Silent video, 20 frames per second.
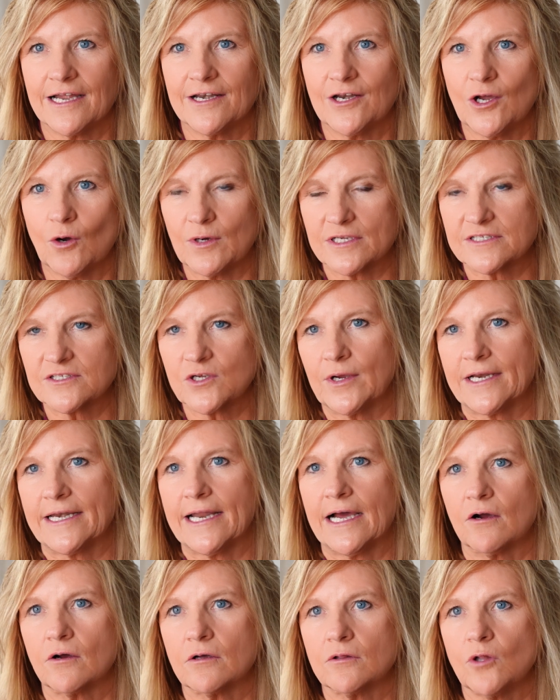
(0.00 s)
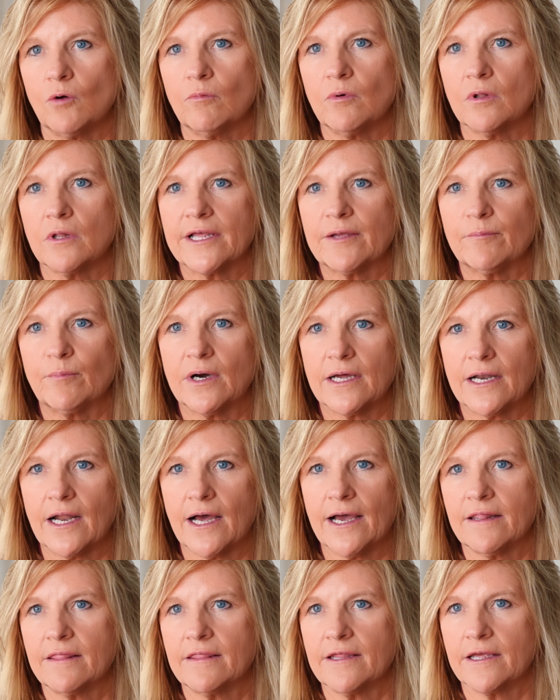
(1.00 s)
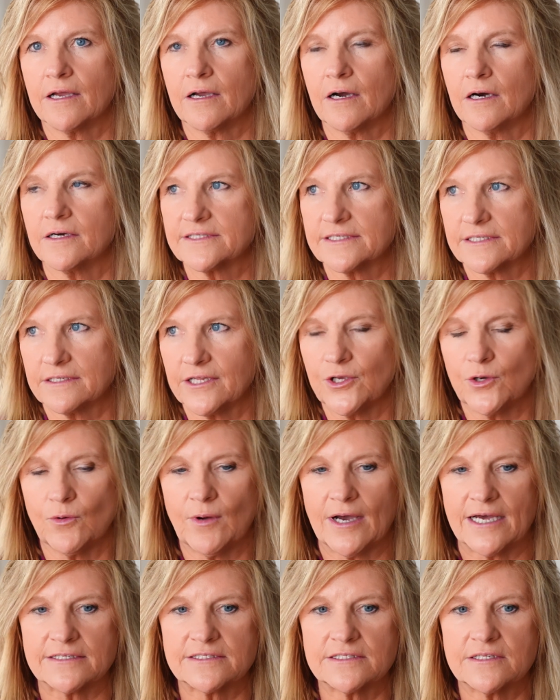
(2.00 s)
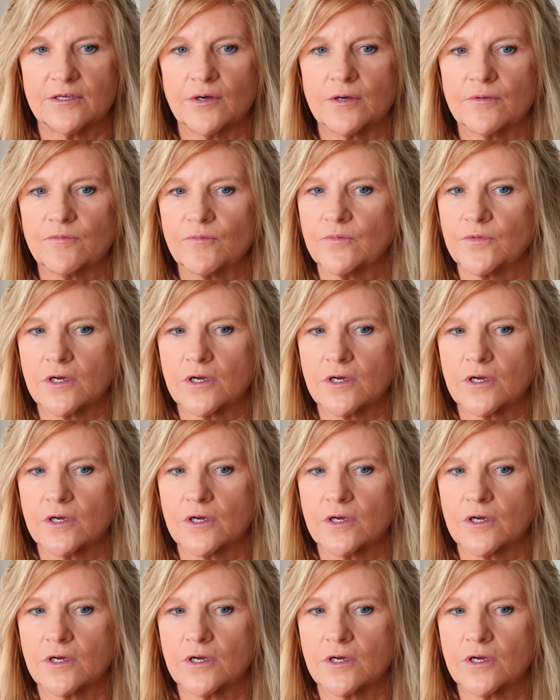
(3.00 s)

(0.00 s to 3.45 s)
I know it's going down globally, but I think us in the US, the,